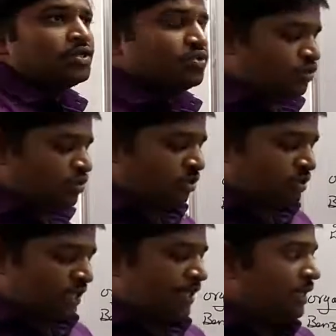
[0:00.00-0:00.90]
those are all
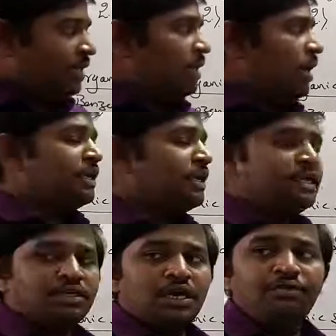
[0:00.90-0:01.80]
the organic
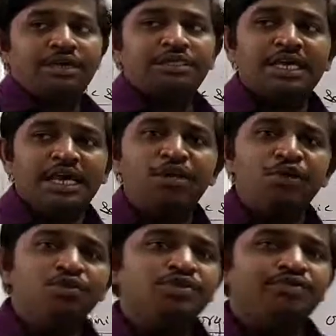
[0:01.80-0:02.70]
solvents can be
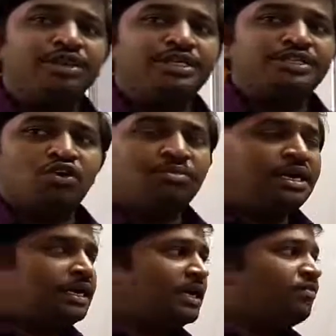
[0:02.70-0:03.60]
used for the
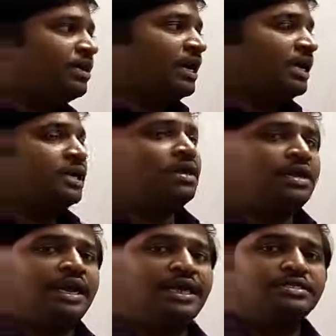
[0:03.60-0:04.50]
solubility of an higher
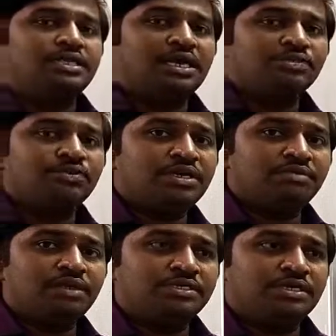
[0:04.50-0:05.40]
aldehydes and also as
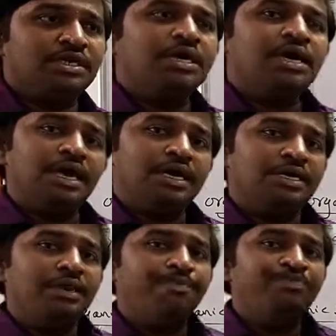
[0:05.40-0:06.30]
well as
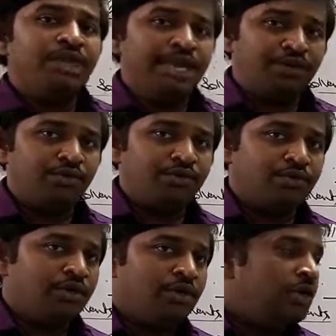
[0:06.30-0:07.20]
higher
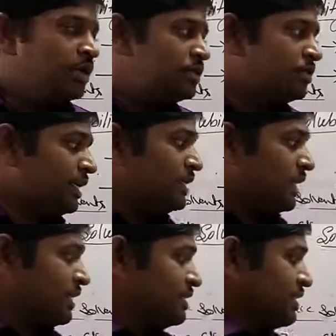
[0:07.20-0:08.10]
ketones. So next let
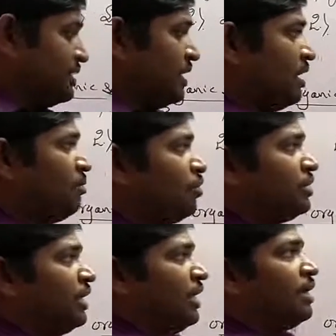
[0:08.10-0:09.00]
us consider about
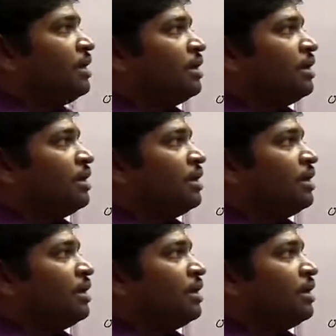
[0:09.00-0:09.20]
the